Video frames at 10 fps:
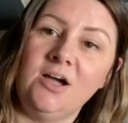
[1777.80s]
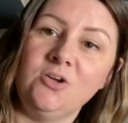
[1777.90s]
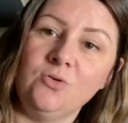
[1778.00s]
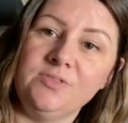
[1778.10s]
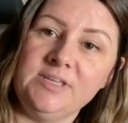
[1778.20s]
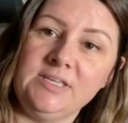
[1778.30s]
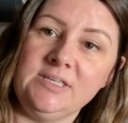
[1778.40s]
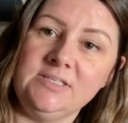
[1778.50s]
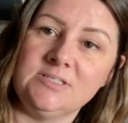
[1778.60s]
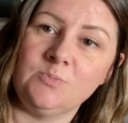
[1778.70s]
I got
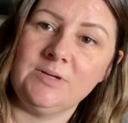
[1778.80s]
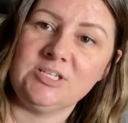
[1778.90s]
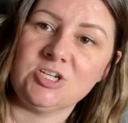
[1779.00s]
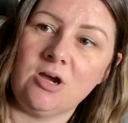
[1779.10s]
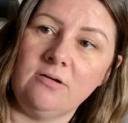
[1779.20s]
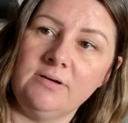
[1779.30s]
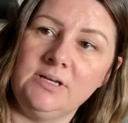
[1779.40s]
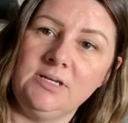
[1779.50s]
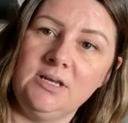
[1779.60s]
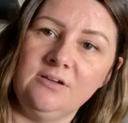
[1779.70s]
these, which are a
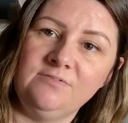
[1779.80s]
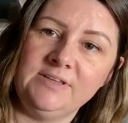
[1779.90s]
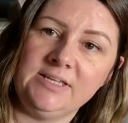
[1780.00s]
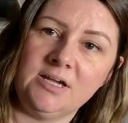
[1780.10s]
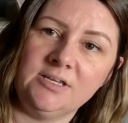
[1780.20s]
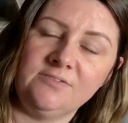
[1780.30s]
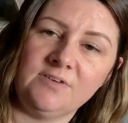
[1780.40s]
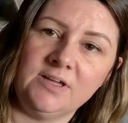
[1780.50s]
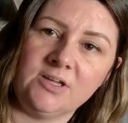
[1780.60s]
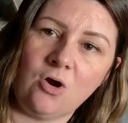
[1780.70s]
lovely kind of
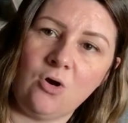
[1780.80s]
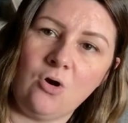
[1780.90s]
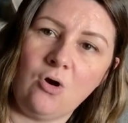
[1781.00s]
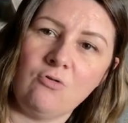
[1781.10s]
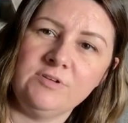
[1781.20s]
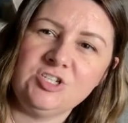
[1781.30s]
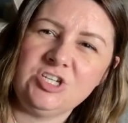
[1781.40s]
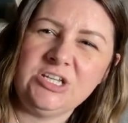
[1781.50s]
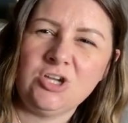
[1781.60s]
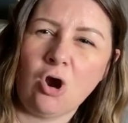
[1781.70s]
like
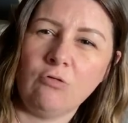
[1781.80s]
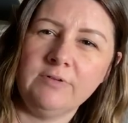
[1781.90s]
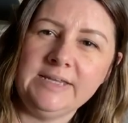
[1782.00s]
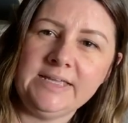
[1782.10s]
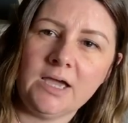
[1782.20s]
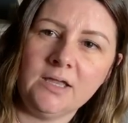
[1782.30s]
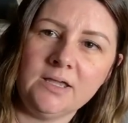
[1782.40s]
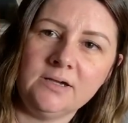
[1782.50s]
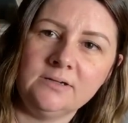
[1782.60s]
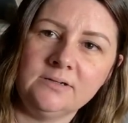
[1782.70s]
orangey corally
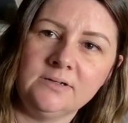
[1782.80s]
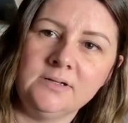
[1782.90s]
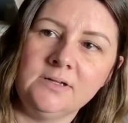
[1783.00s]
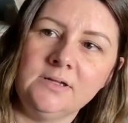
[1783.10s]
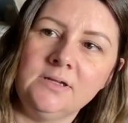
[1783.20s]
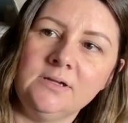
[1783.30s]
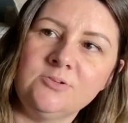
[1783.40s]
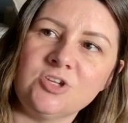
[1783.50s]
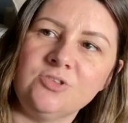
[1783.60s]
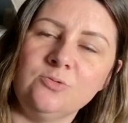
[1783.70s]
colour,
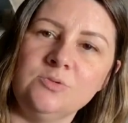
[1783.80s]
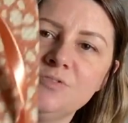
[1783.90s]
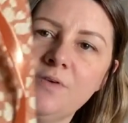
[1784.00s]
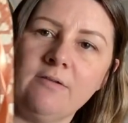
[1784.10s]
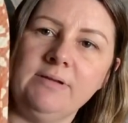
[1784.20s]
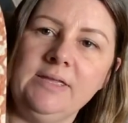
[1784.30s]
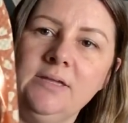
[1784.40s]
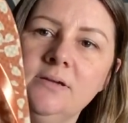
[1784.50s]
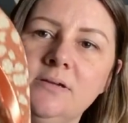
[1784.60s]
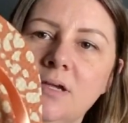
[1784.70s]
which I thought was
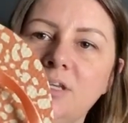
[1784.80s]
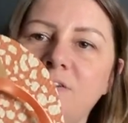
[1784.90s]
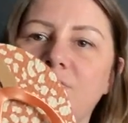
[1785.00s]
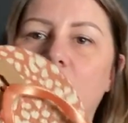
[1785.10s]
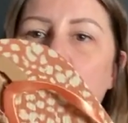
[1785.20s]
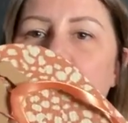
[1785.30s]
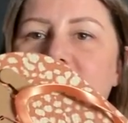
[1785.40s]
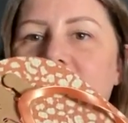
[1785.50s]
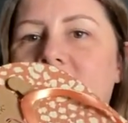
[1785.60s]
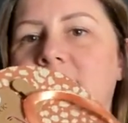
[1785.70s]
very kind of
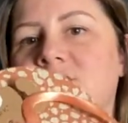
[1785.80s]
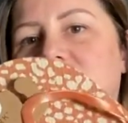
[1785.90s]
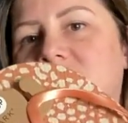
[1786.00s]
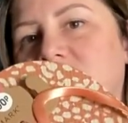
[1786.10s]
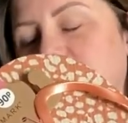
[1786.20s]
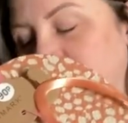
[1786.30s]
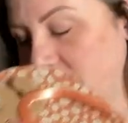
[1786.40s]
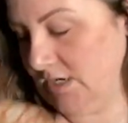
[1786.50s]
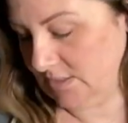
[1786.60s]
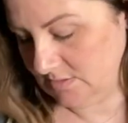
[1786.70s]
holiday-ish, that sort of
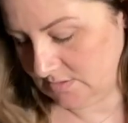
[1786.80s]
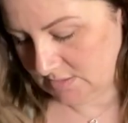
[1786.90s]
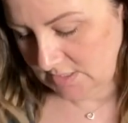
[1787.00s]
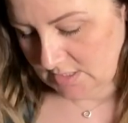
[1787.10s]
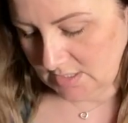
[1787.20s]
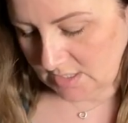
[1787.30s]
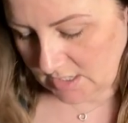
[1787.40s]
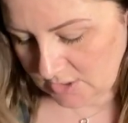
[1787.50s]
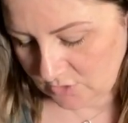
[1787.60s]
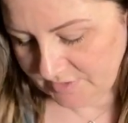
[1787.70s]
colour.
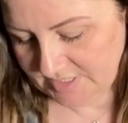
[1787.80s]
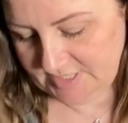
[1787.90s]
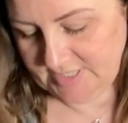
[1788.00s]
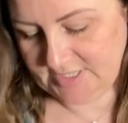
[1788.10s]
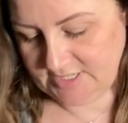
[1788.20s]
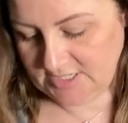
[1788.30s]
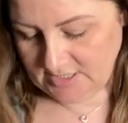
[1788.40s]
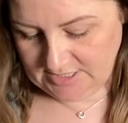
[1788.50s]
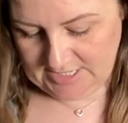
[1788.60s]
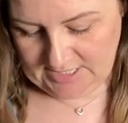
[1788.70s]
I got this
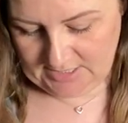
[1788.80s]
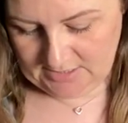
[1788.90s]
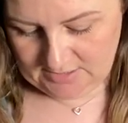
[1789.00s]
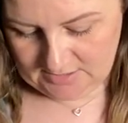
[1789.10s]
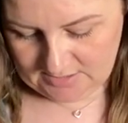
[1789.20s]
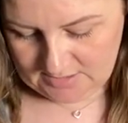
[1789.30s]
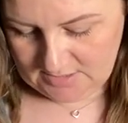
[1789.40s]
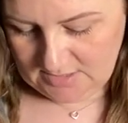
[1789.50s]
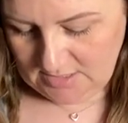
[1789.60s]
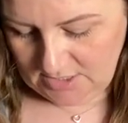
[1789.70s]
stunning
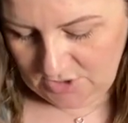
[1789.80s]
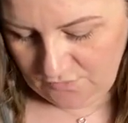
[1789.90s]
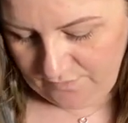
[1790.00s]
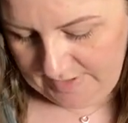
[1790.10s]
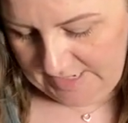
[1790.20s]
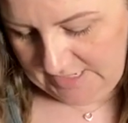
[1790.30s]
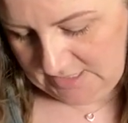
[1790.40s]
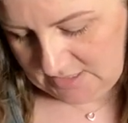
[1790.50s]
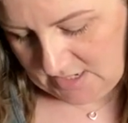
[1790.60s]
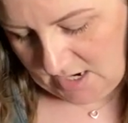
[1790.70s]

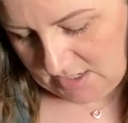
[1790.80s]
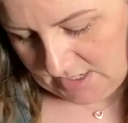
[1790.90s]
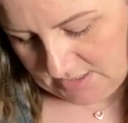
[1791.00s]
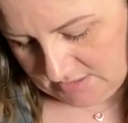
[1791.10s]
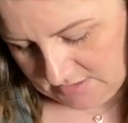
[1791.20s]
green colour.